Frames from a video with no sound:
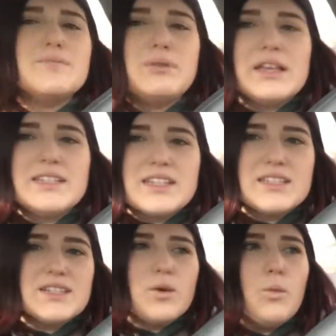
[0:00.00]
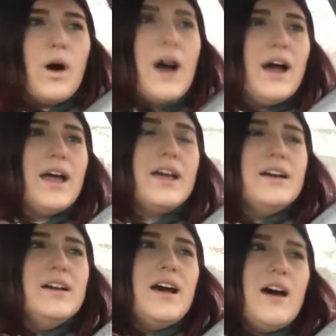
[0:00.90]
plays into why
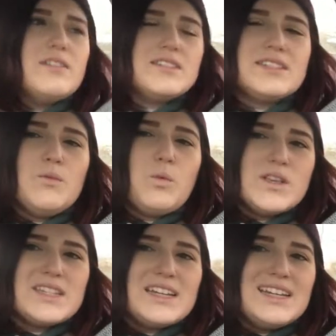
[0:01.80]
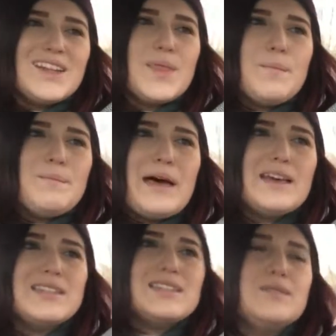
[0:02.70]
I wasn't eating the
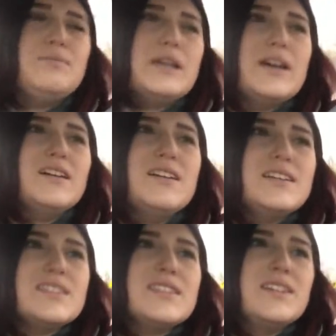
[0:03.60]
best, because